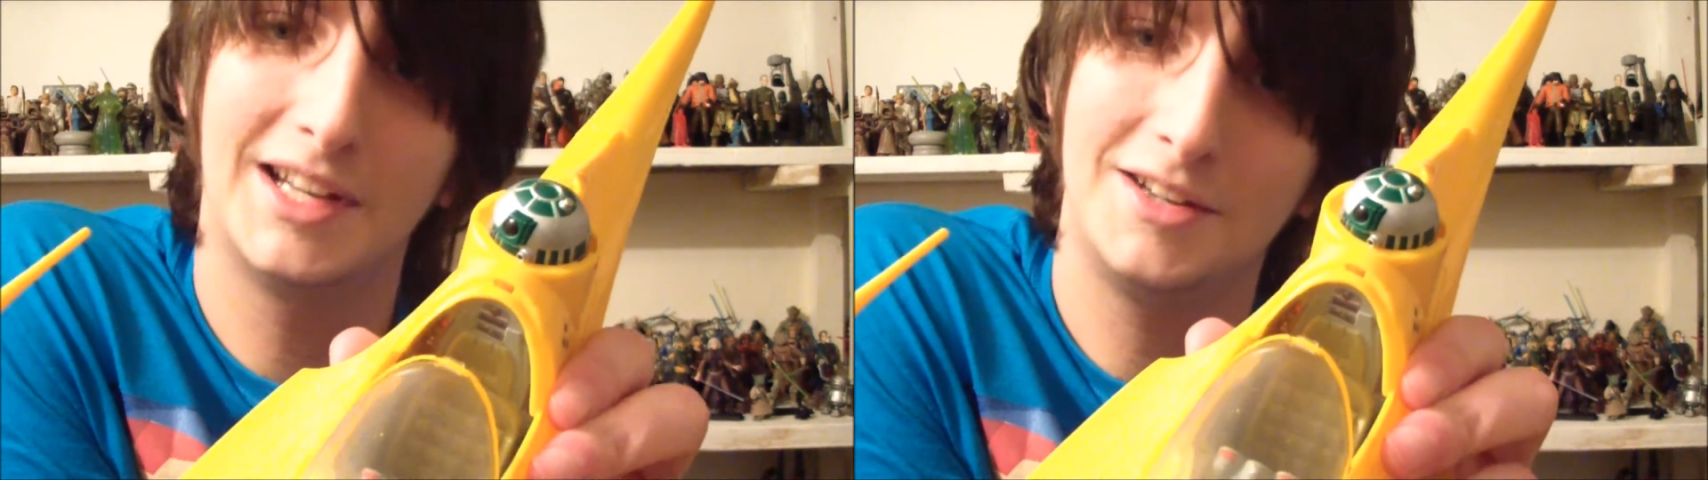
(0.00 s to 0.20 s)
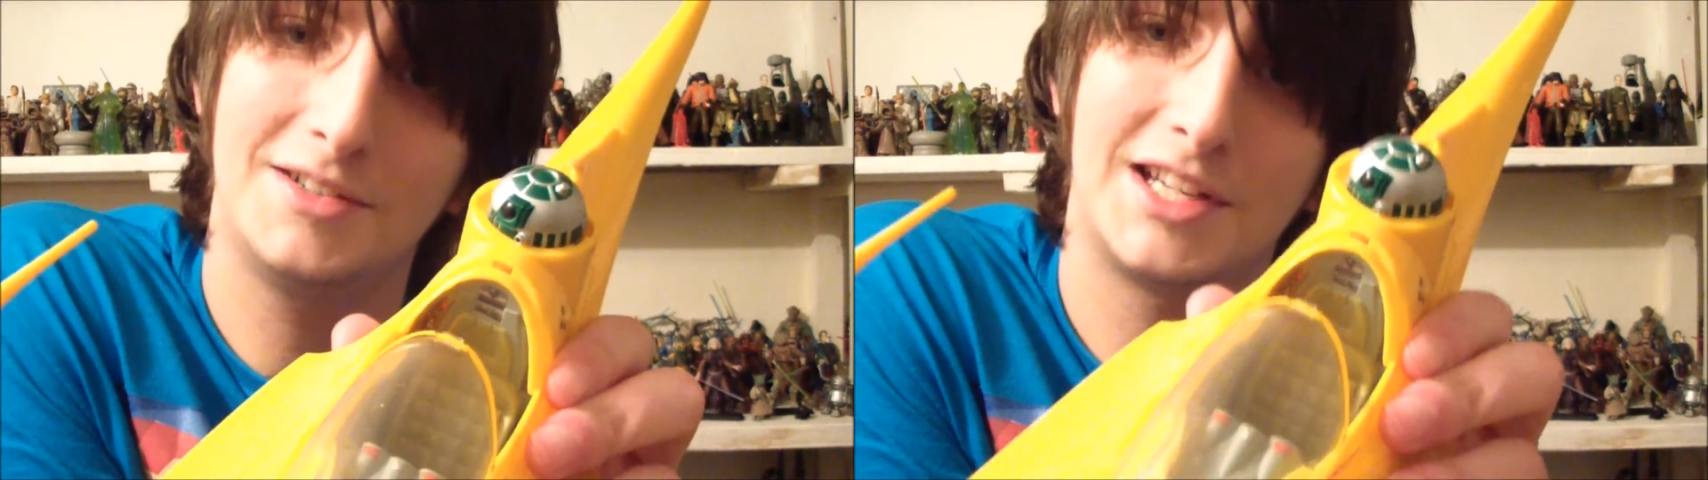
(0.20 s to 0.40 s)

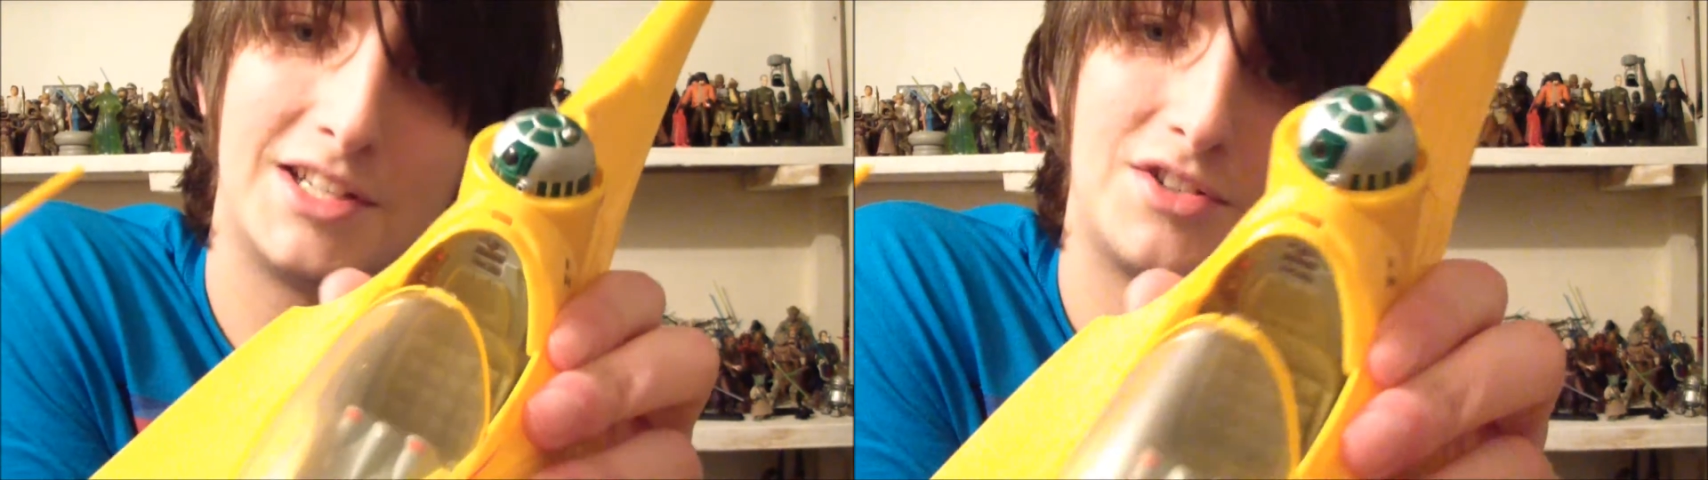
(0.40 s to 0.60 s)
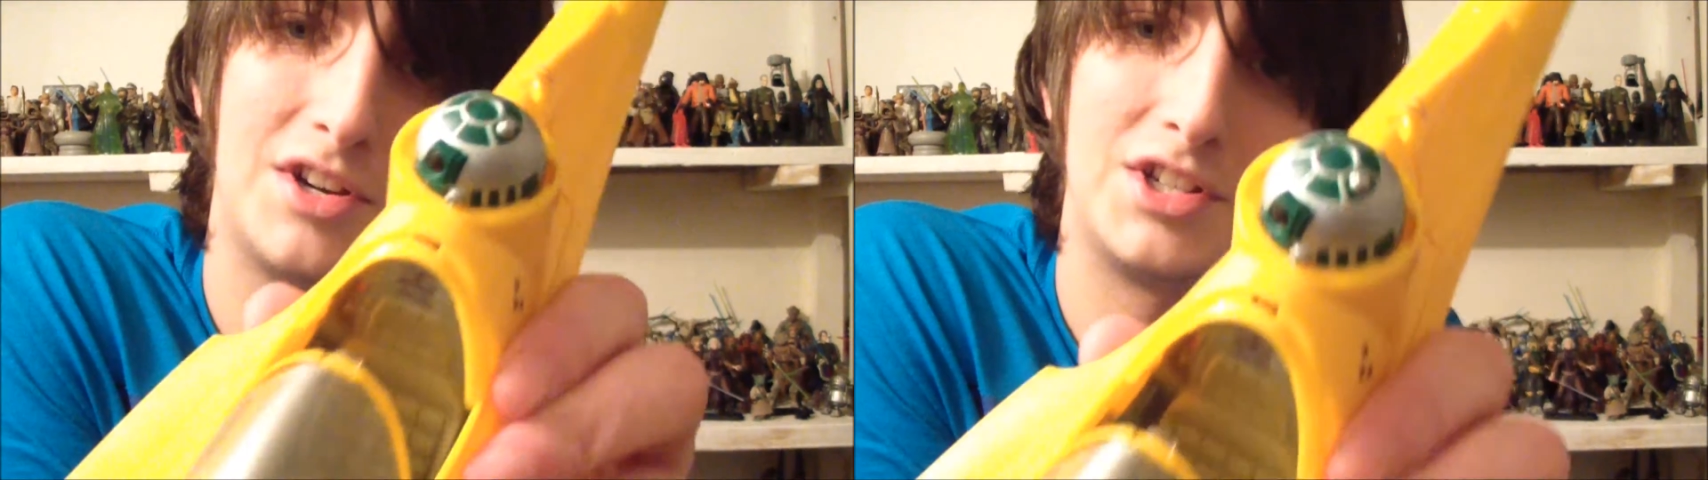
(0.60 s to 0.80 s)
I know it
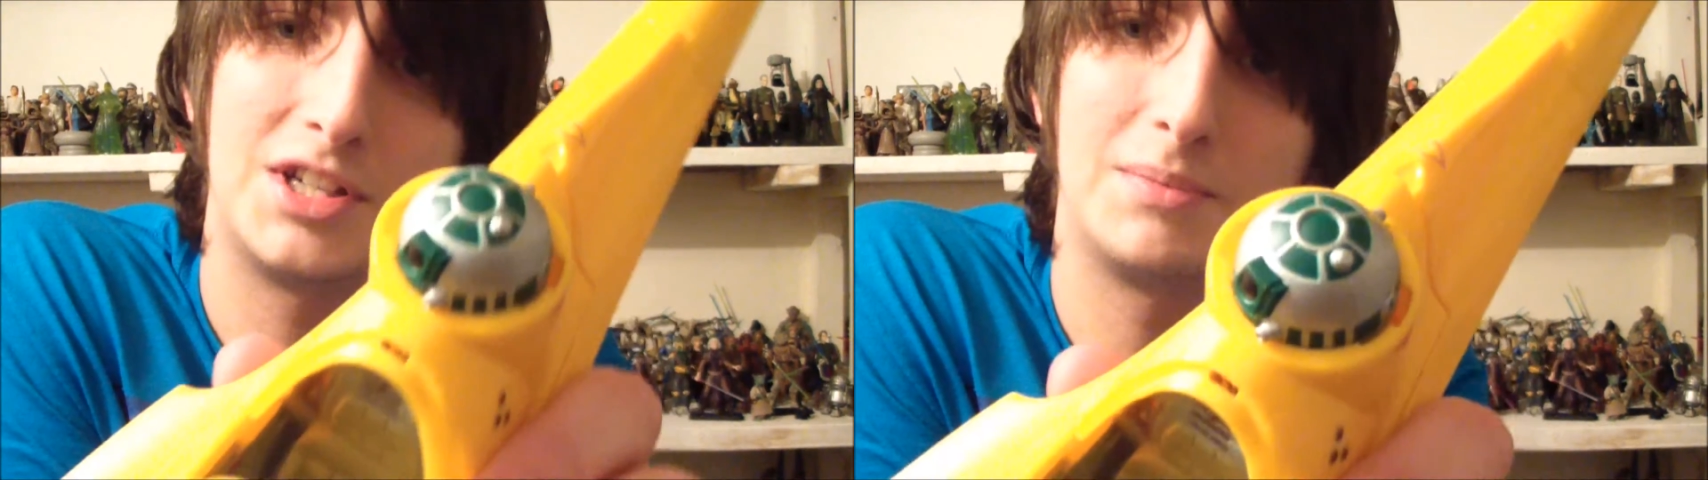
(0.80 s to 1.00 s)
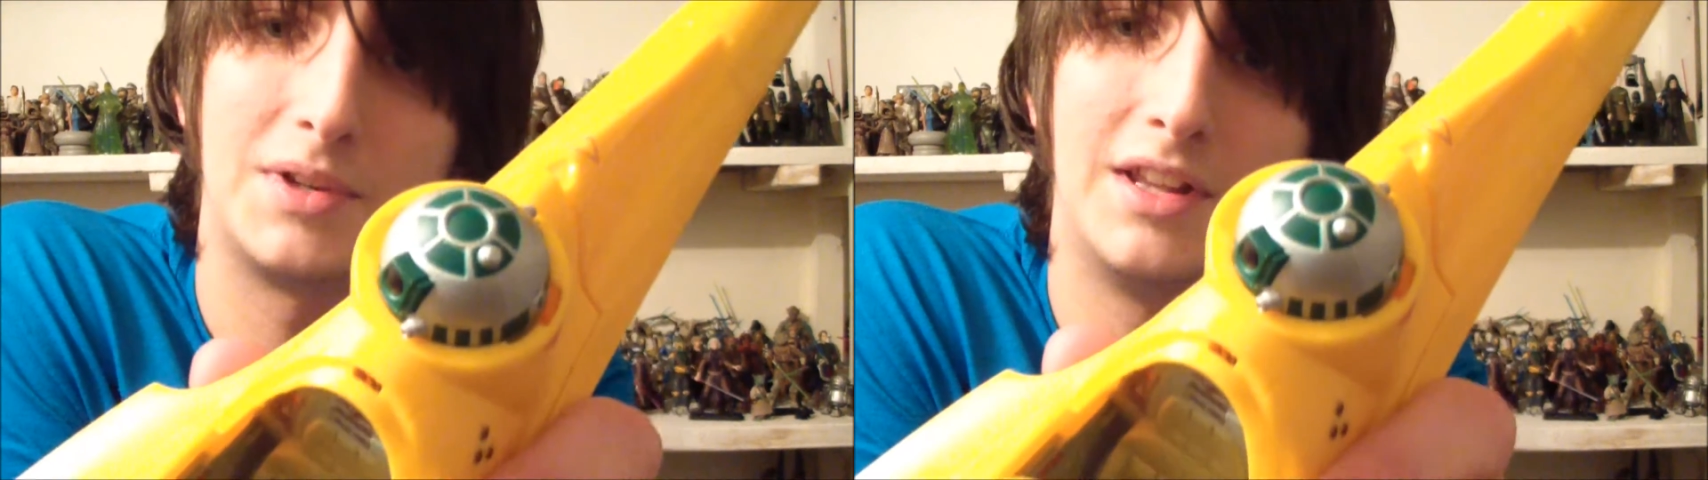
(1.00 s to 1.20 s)
sounds
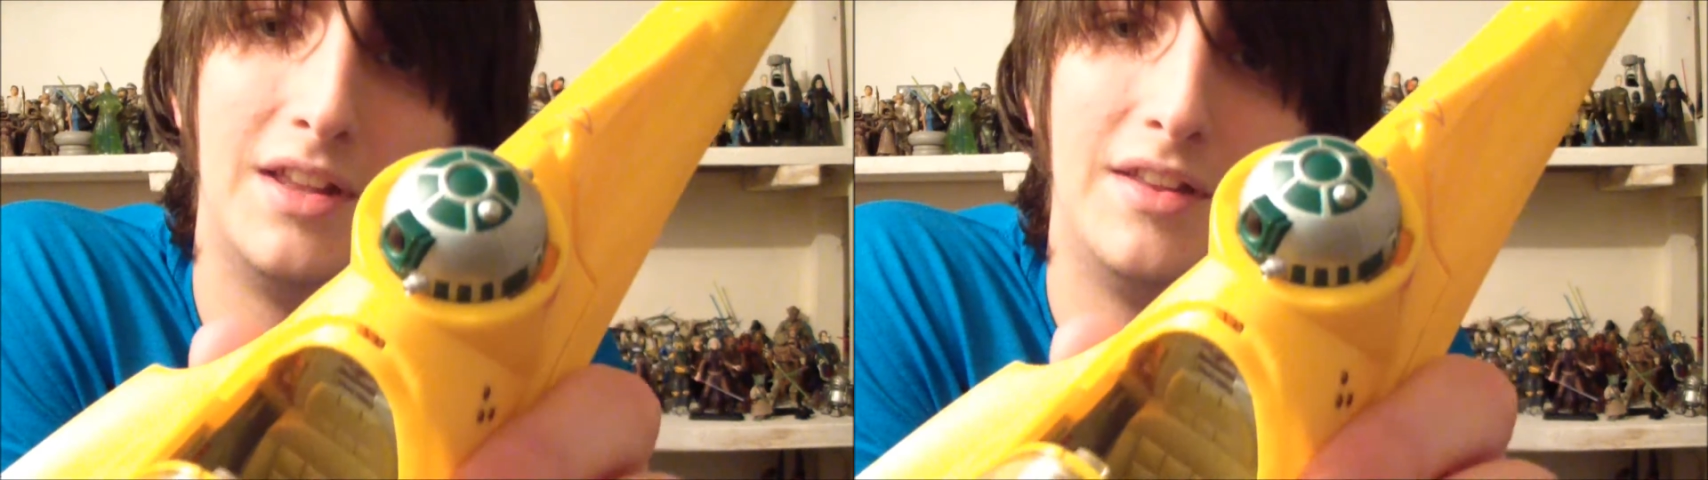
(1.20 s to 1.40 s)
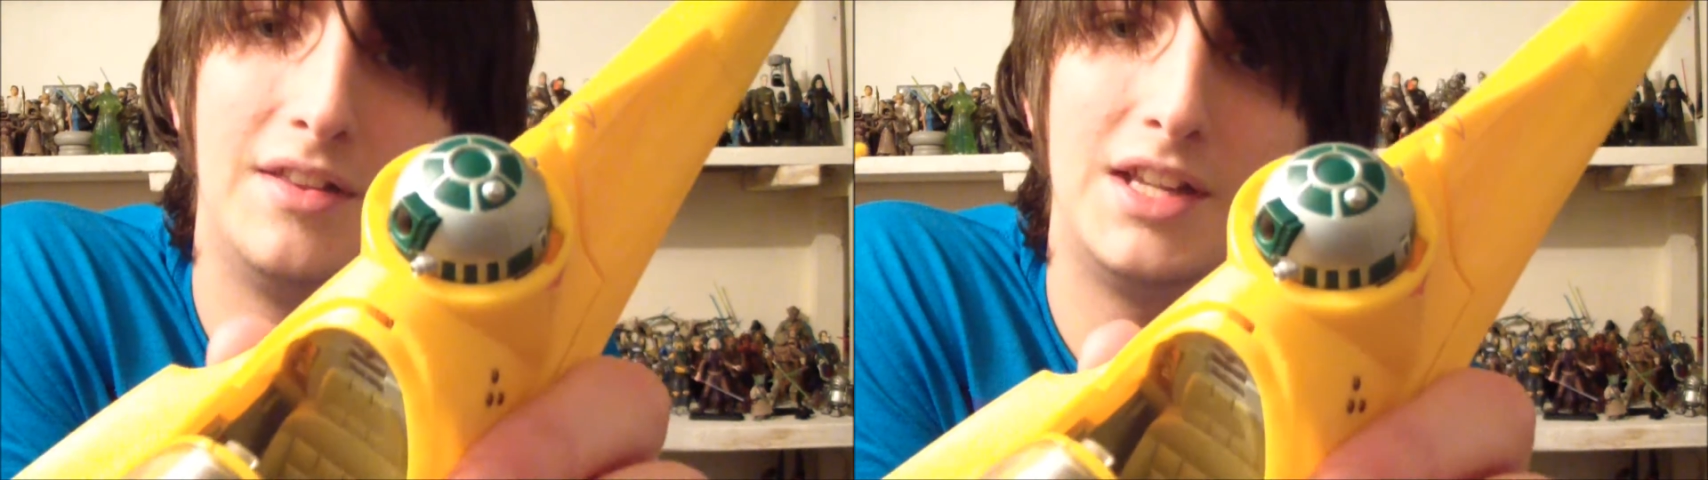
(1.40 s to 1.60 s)
tragic, but
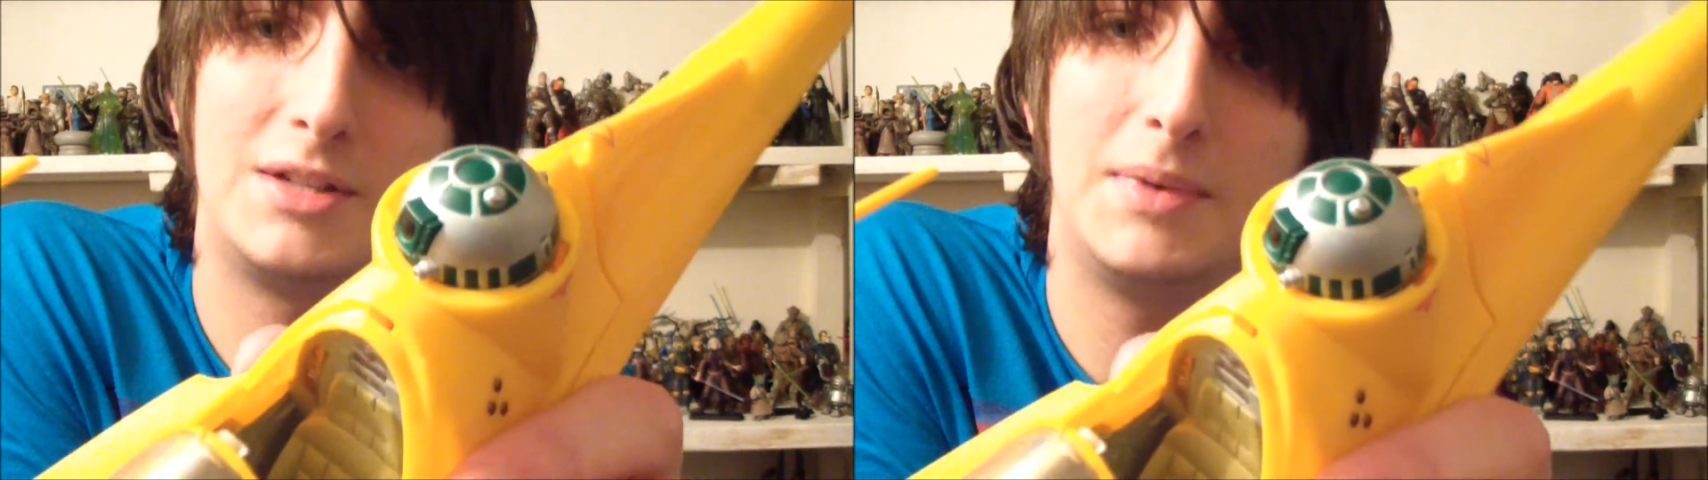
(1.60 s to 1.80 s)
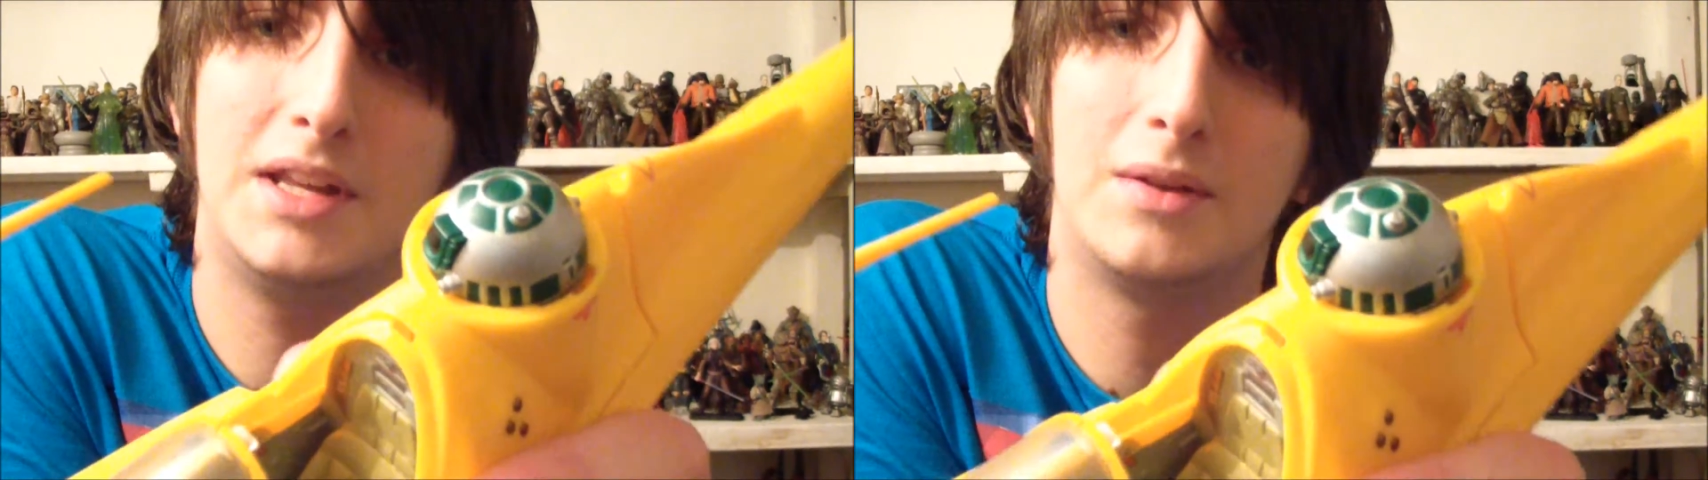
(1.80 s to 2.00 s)
this bit,